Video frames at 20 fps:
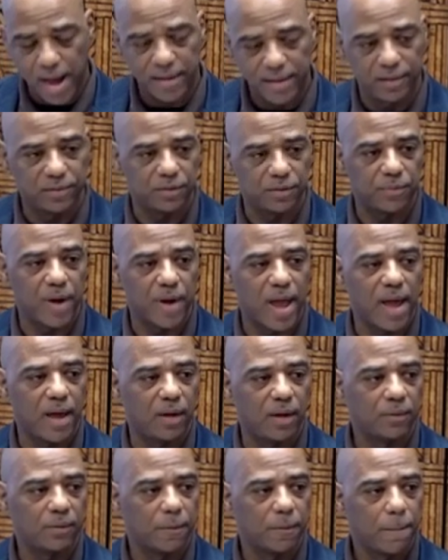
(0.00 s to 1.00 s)
around,
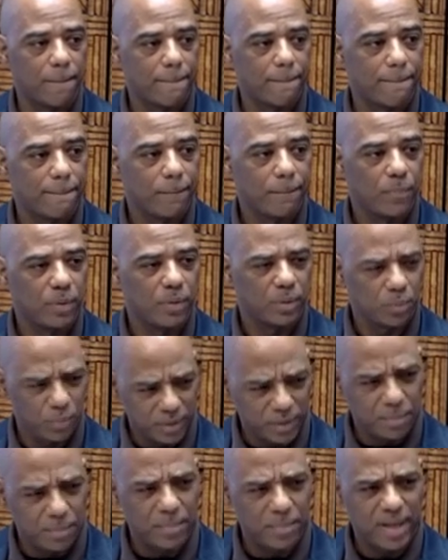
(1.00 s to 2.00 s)
will
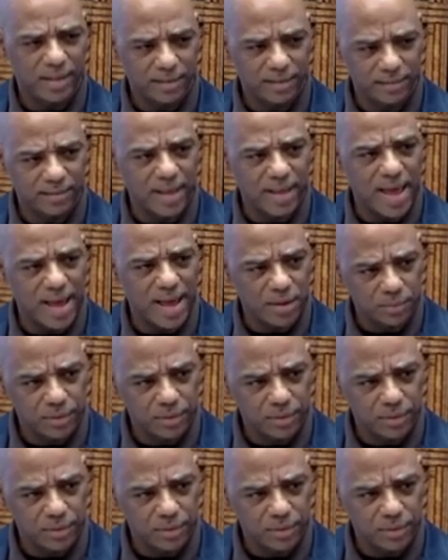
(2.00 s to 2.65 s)
it make a sound?